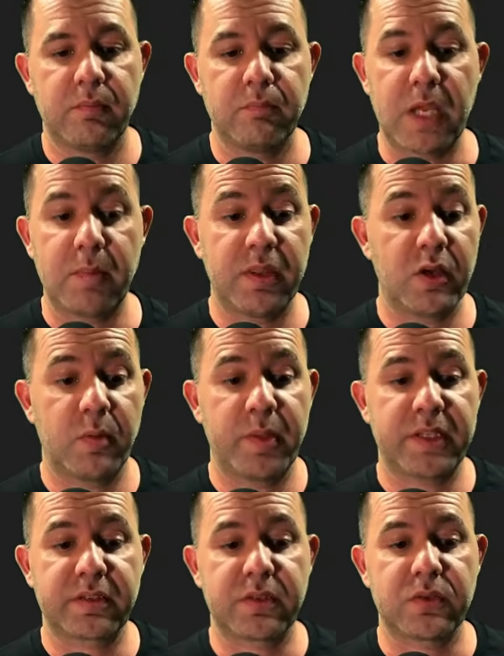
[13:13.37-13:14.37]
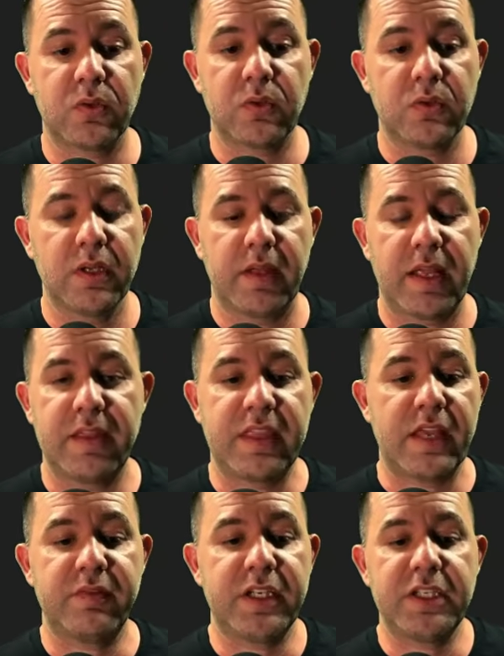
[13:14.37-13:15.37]
Maybe they're a pest control and they've
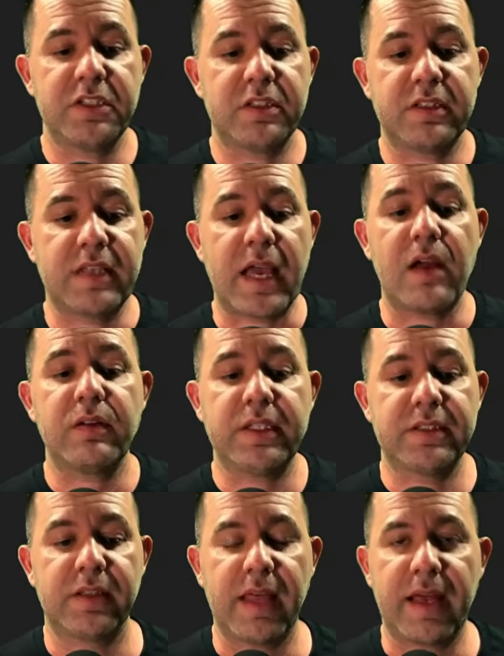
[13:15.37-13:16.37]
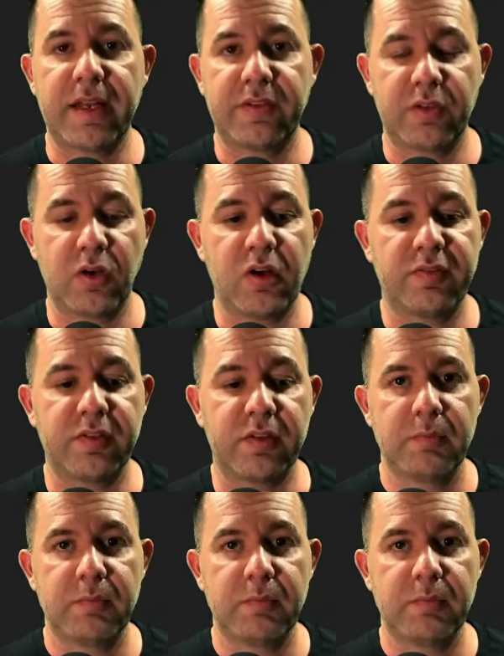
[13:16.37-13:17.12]
niched down into that as an offer.